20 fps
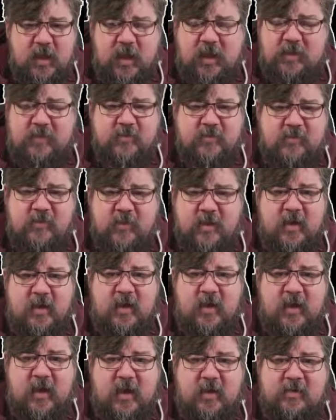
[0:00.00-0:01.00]
it's
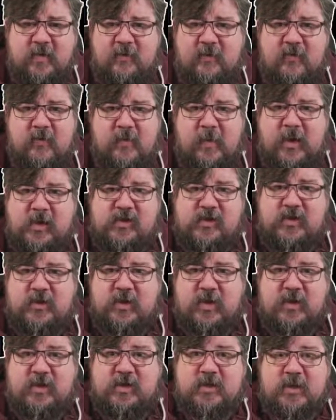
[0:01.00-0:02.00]
information
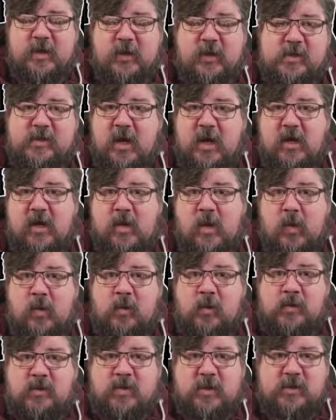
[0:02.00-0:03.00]
that, you know, is like
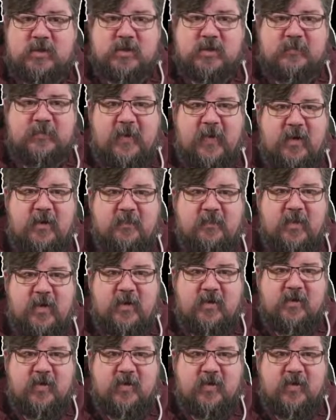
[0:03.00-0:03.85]
gold dust effectively.